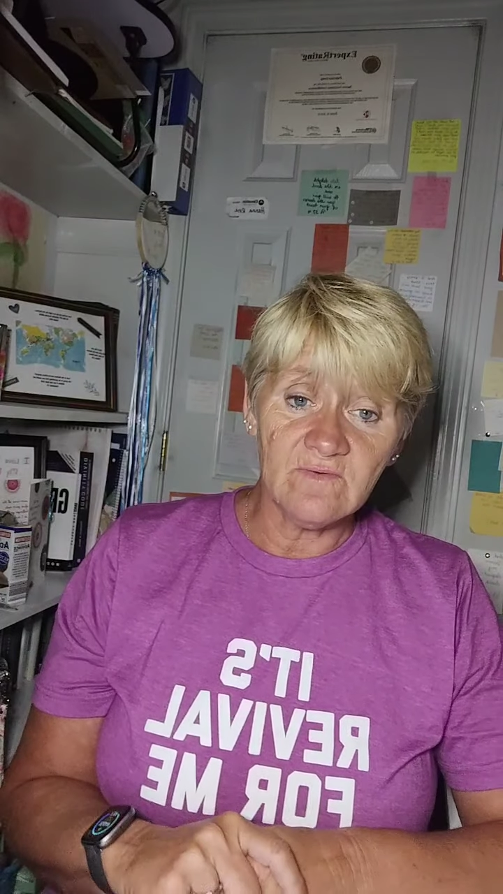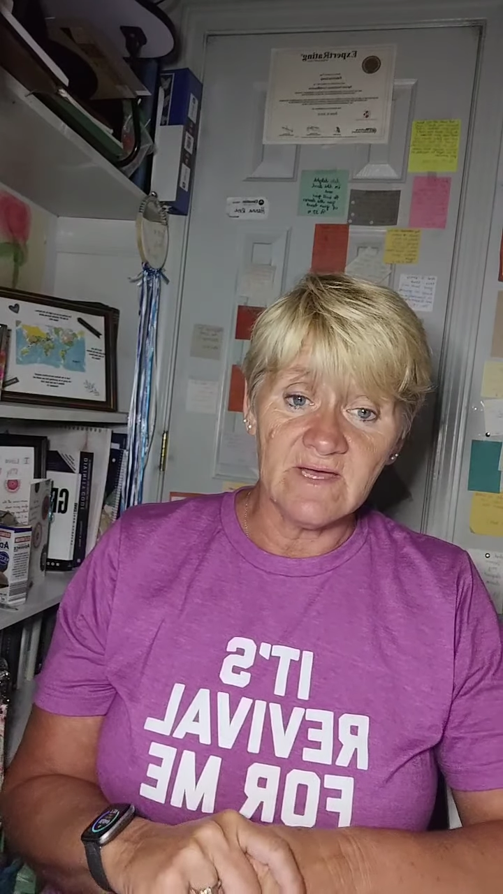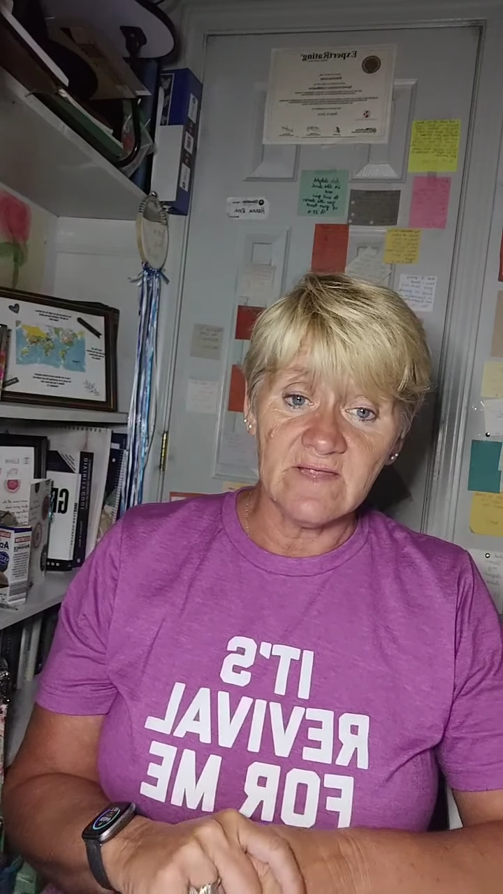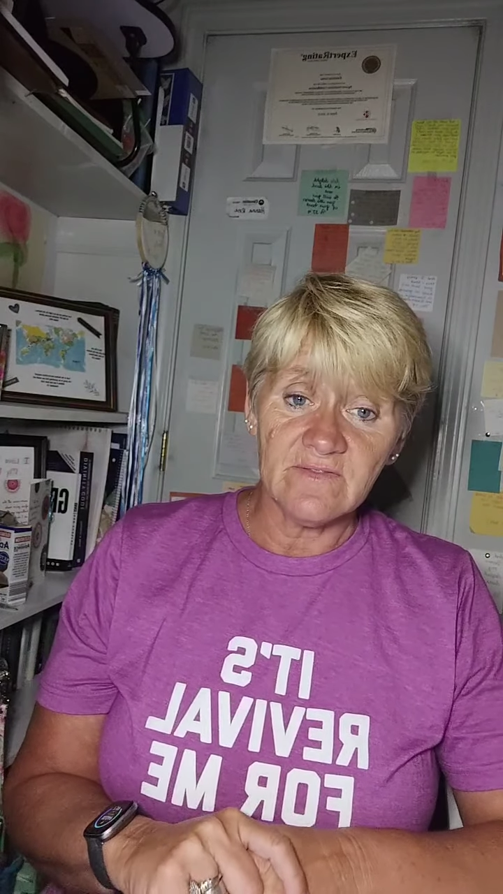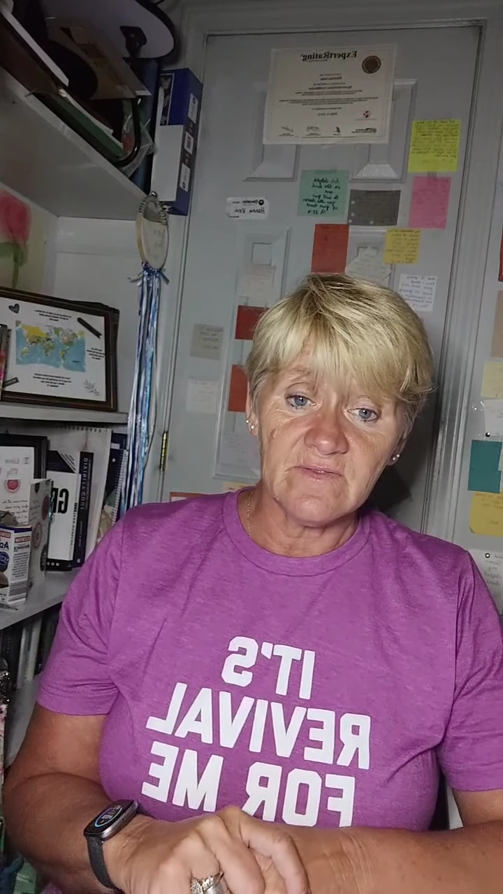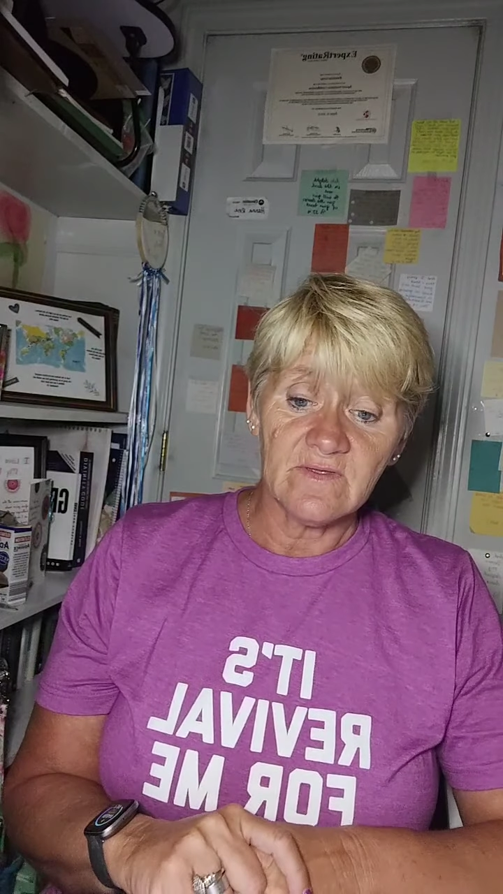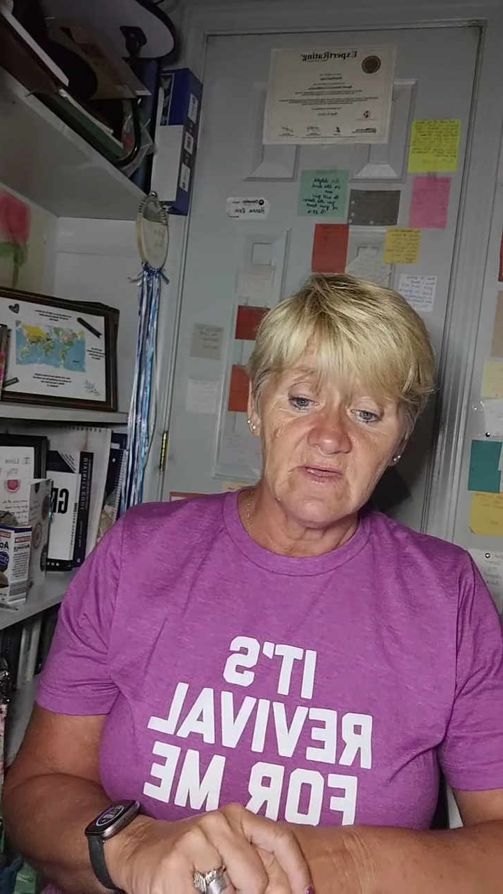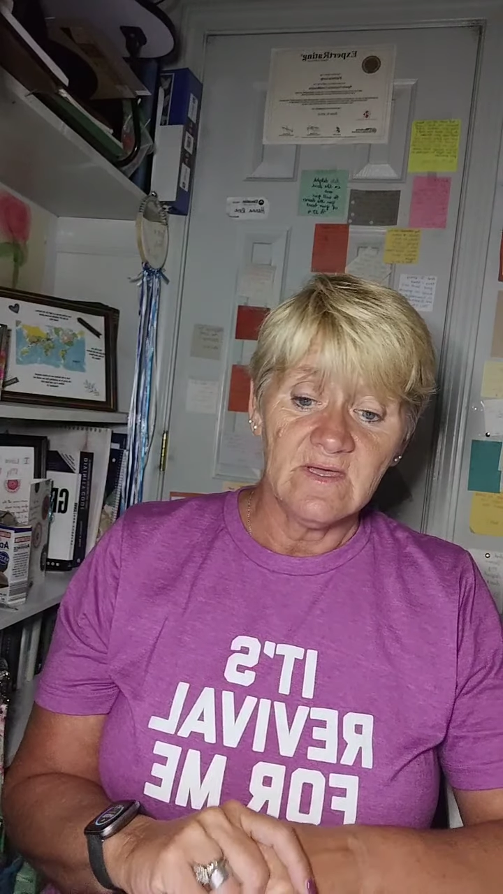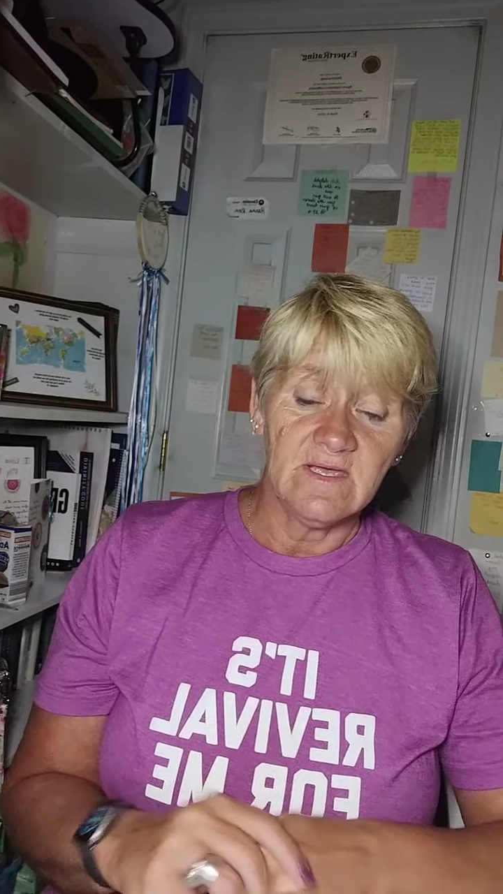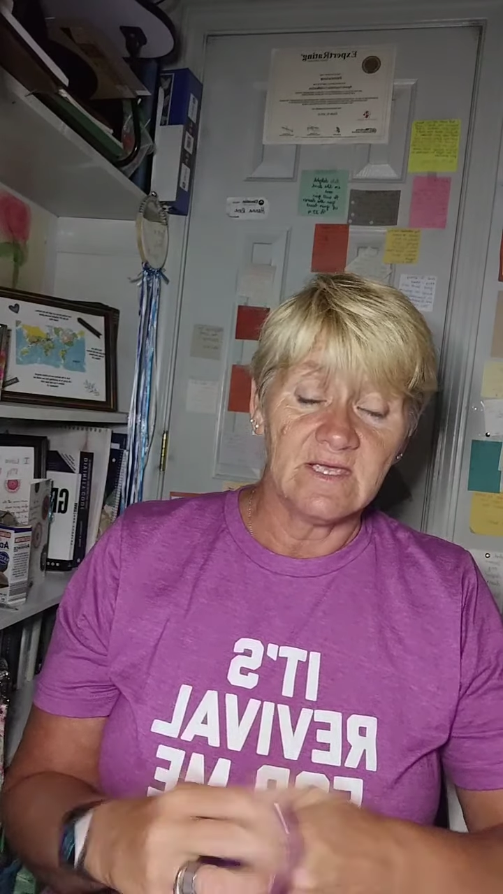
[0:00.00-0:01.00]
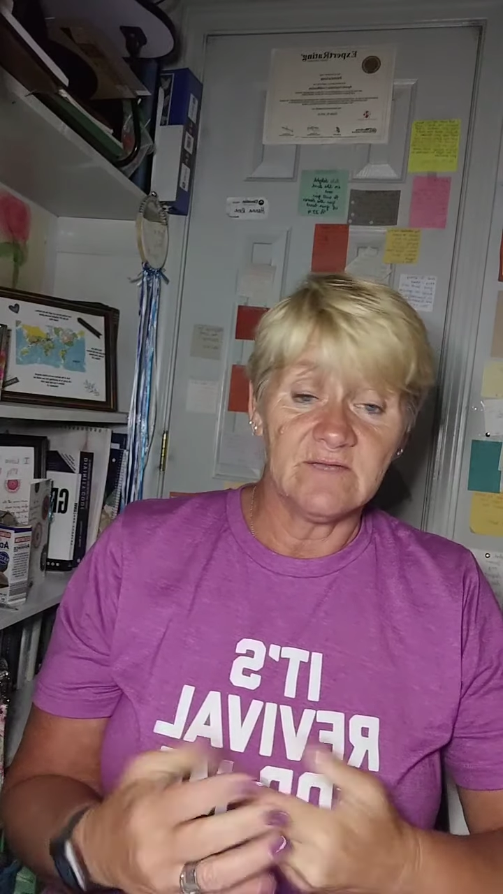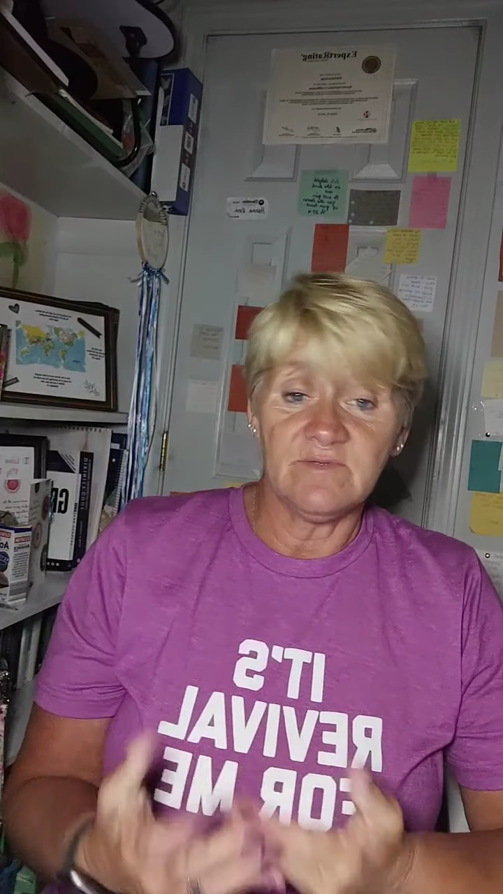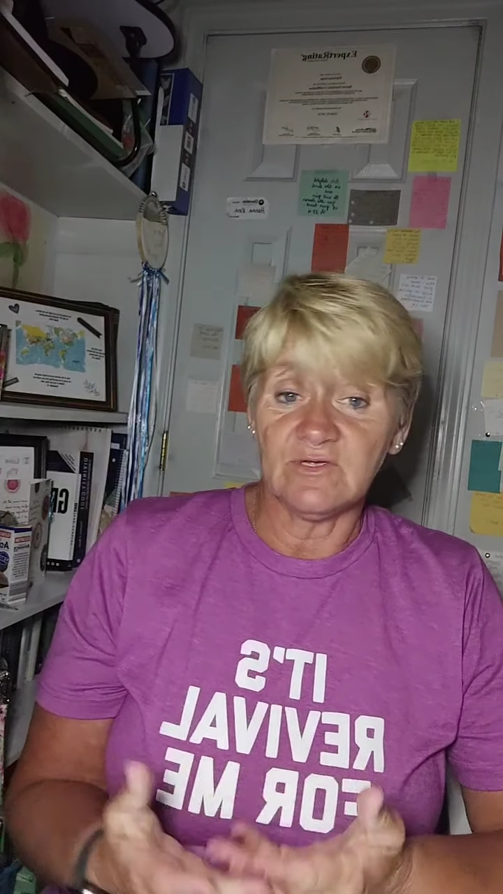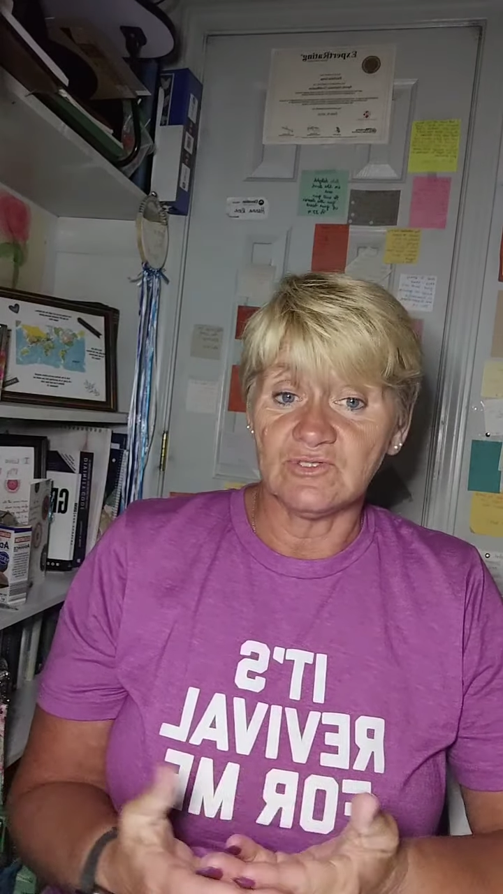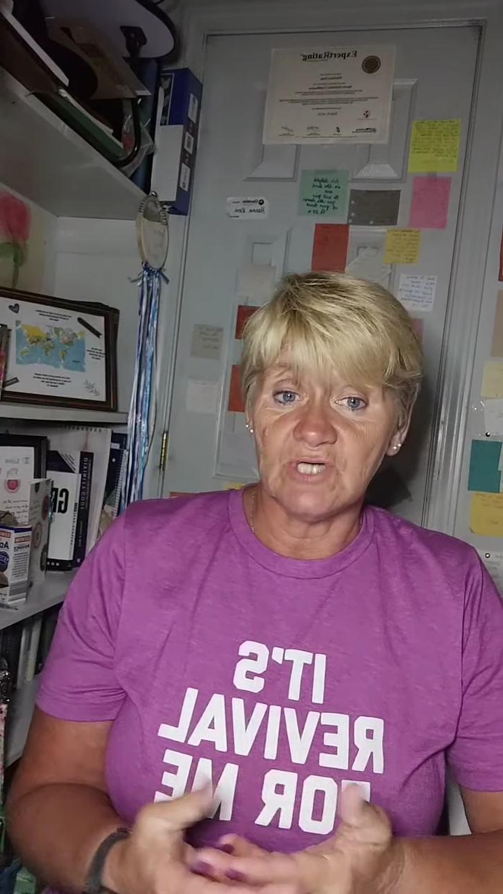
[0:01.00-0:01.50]
with, it could be
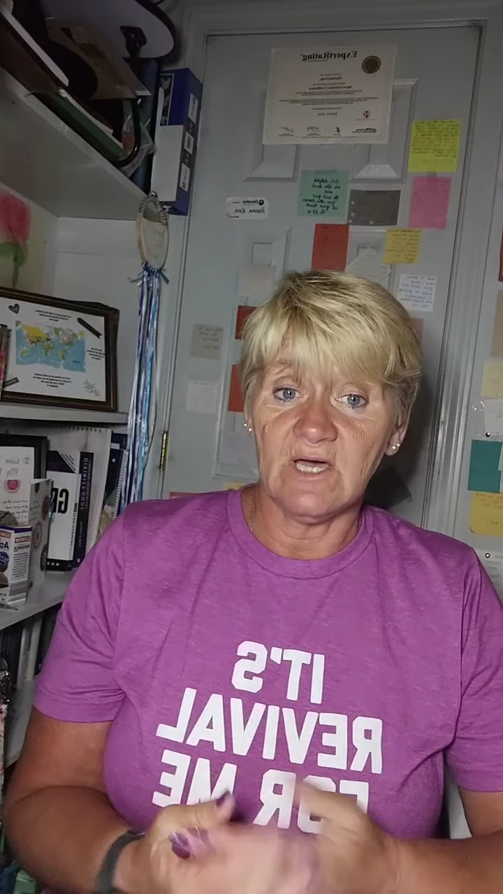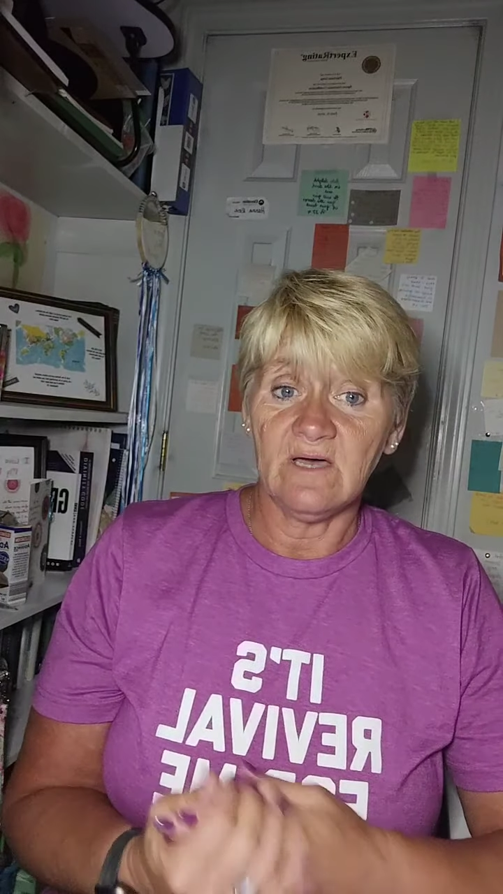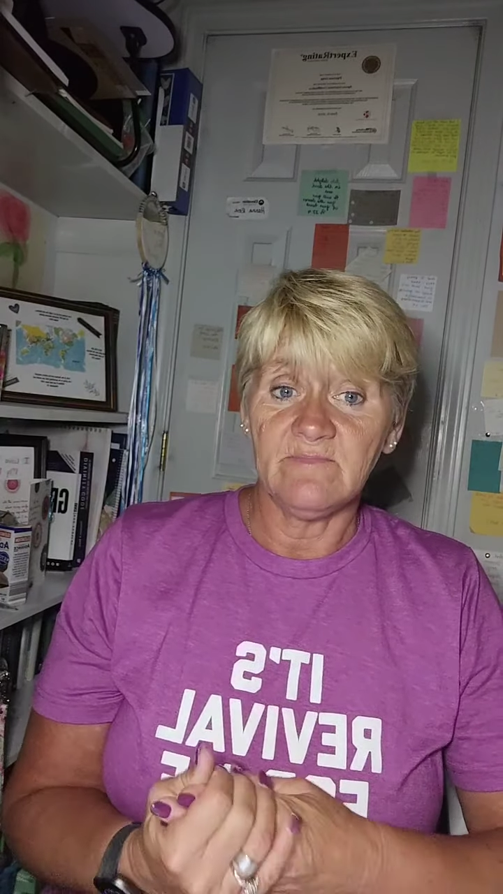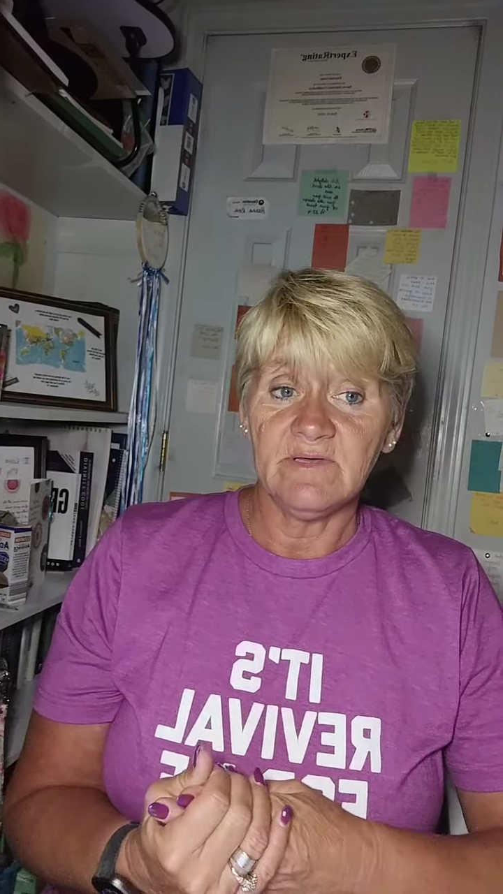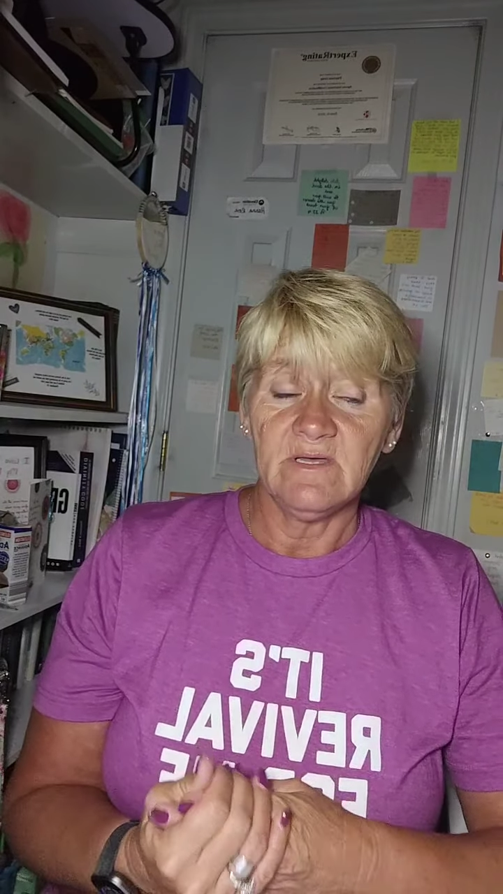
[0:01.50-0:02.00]
your job.